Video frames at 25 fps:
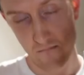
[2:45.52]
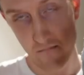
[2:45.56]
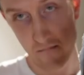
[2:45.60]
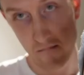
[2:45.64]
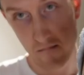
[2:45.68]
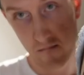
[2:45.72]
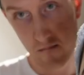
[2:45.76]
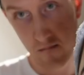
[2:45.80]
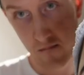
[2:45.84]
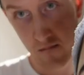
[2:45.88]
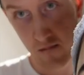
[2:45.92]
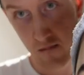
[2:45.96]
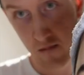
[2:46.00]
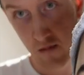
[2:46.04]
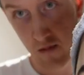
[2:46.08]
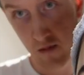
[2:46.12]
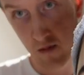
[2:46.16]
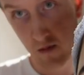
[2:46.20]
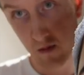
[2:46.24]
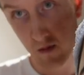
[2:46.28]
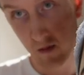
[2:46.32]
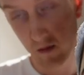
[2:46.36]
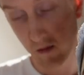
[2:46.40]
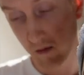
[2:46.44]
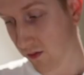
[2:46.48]

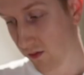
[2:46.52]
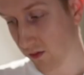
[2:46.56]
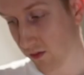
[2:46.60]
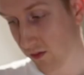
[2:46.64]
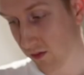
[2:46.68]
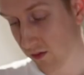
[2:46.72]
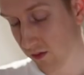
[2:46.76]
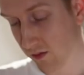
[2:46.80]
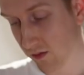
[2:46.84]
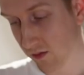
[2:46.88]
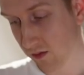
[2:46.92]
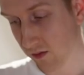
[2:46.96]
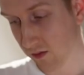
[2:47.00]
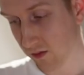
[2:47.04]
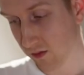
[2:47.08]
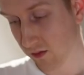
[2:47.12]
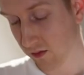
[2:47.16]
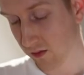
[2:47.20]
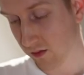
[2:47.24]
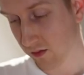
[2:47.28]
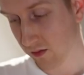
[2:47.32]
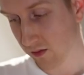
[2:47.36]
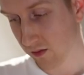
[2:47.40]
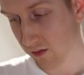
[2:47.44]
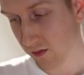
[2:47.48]

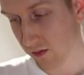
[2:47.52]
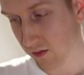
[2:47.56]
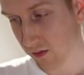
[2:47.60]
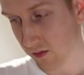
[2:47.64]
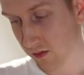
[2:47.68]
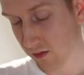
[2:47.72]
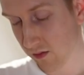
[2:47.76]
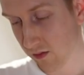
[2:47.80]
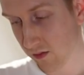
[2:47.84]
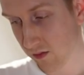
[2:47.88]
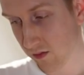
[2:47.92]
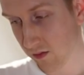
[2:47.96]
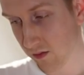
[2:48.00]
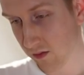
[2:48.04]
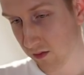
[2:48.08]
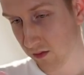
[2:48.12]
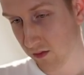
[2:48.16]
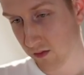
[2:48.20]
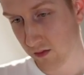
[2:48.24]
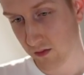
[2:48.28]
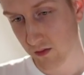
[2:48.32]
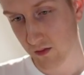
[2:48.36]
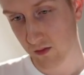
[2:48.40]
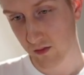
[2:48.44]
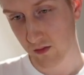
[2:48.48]

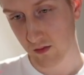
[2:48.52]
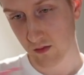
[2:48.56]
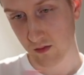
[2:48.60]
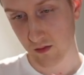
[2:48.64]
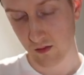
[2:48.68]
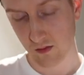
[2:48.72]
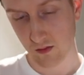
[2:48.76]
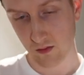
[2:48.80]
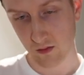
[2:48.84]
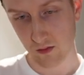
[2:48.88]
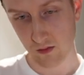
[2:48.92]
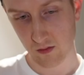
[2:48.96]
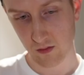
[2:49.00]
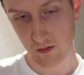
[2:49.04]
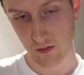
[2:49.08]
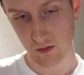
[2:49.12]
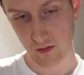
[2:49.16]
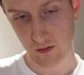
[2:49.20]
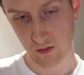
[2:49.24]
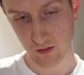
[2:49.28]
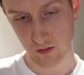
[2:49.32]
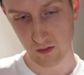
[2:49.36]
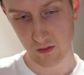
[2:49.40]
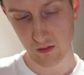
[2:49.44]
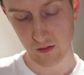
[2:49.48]

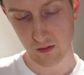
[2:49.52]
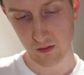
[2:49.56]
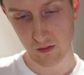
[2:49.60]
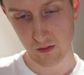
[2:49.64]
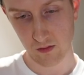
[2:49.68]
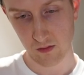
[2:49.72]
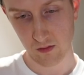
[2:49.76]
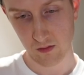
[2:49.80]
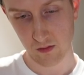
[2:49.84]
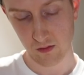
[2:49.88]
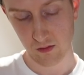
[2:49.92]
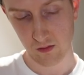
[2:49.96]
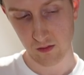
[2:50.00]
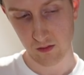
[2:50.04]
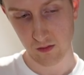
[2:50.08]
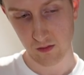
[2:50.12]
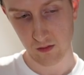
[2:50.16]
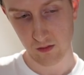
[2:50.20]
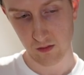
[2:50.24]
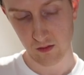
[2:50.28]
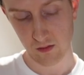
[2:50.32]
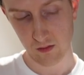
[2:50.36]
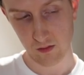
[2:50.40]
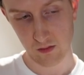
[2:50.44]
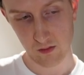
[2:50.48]
(silent)